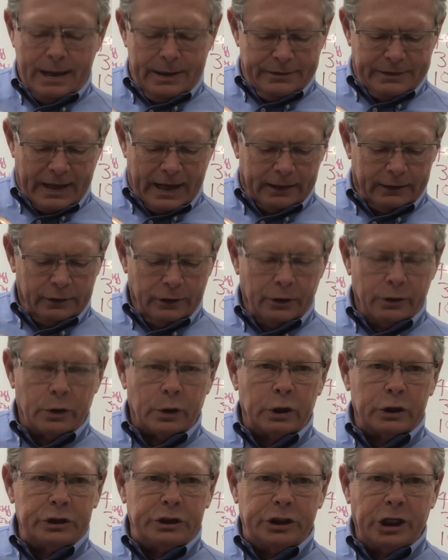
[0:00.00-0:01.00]
That
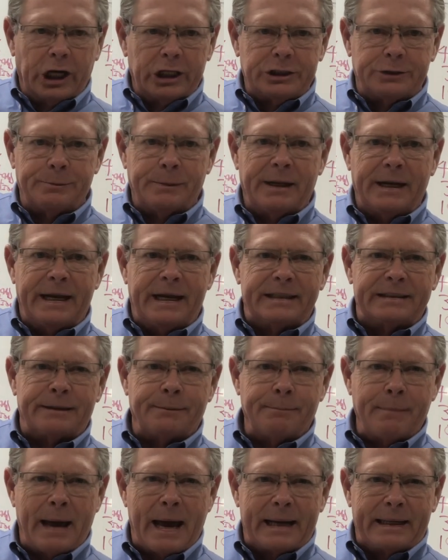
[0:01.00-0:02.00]
little adjustment is a
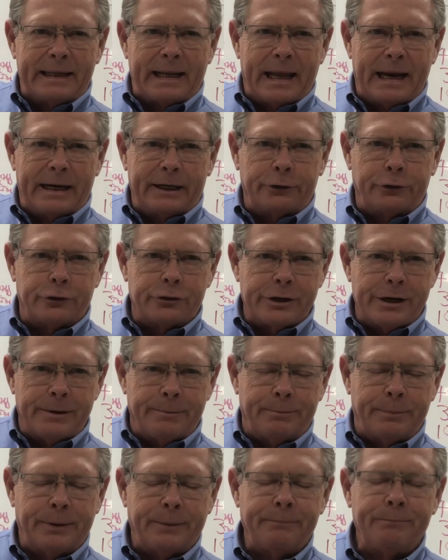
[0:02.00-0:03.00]
magnetic
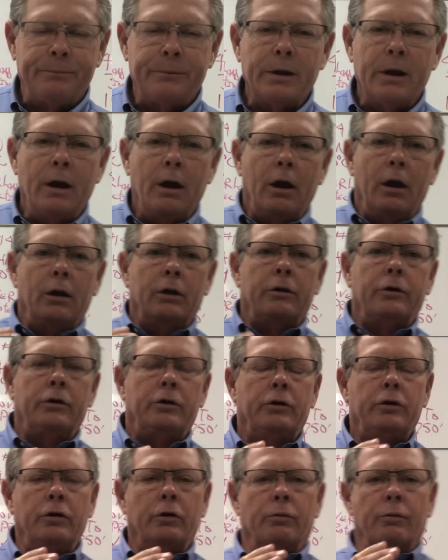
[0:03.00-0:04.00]
trip.
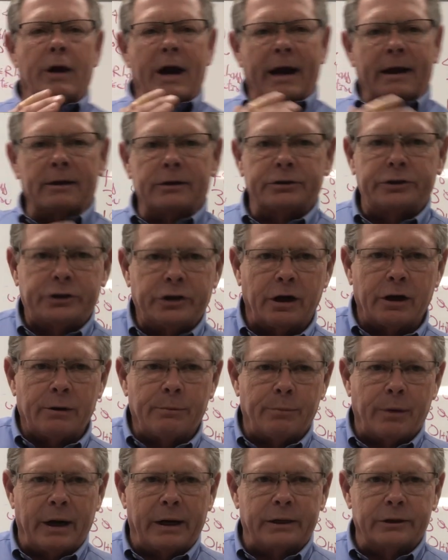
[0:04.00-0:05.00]
Your regular circuit
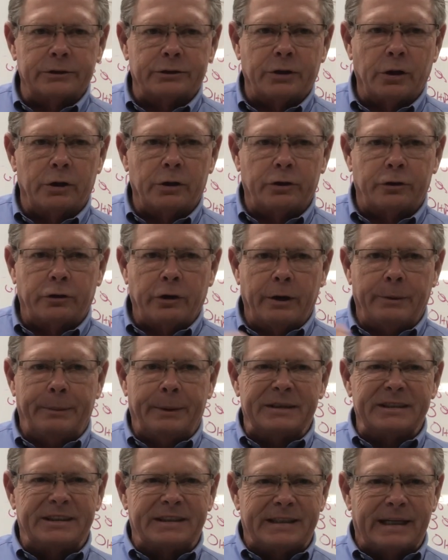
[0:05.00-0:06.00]
breaker is going to trip
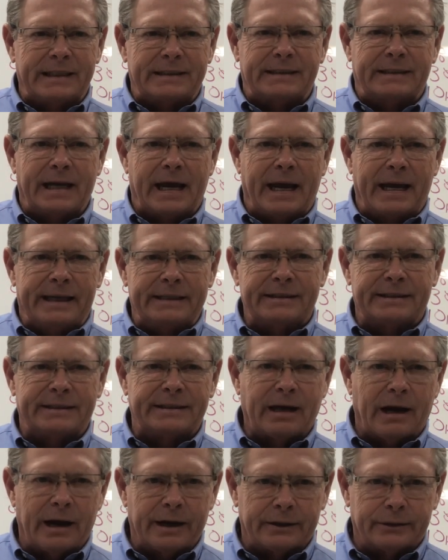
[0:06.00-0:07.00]
in 6 to 8
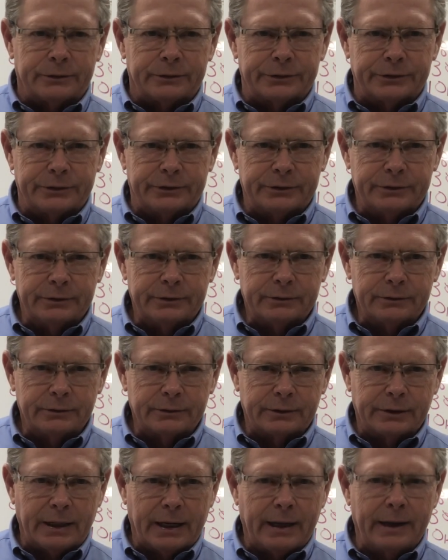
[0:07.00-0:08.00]
cycles,
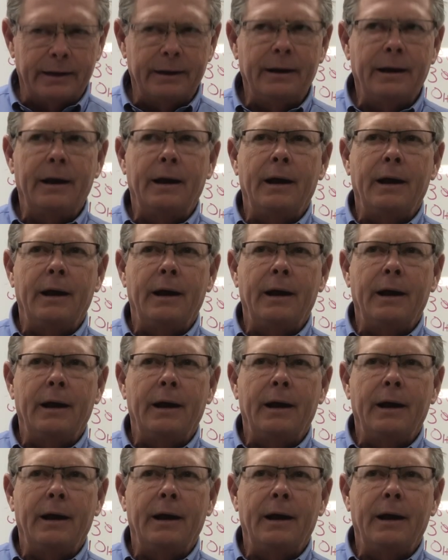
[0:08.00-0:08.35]
okay?